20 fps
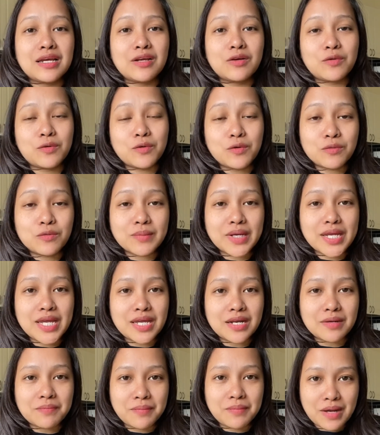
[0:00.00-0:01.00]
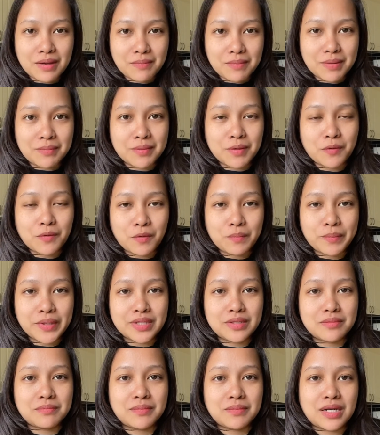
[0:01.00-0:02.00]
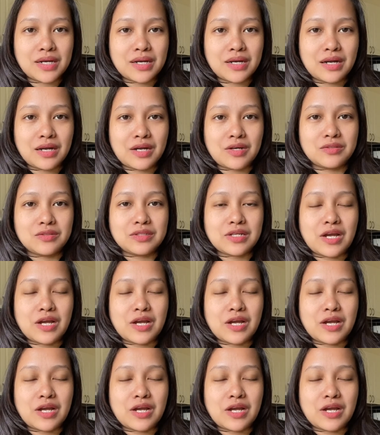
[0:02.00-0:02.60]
kung mahirap nga ba mag-open ng bank account?